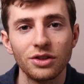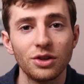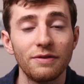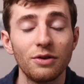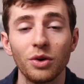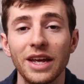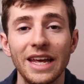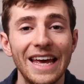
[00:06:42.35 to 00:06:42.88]
So
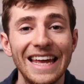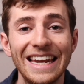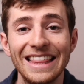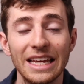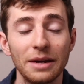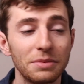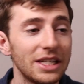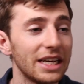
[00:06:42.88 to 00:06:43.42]
if you want to hear
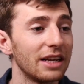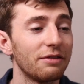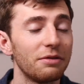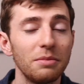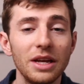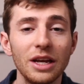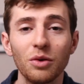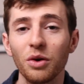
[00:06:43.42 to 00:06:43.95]
anything in particular
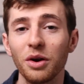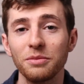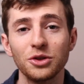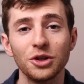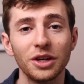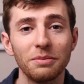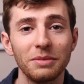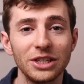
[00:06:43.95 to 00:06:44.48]
from me or what I'm
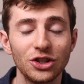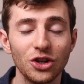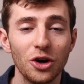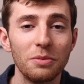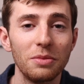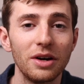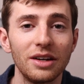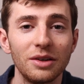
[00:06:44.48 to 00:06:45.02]
doing at my
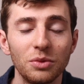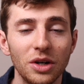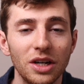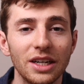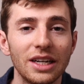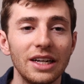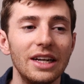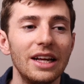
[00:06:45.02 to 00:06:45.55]
job at
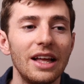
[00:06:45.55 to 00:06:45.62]
work,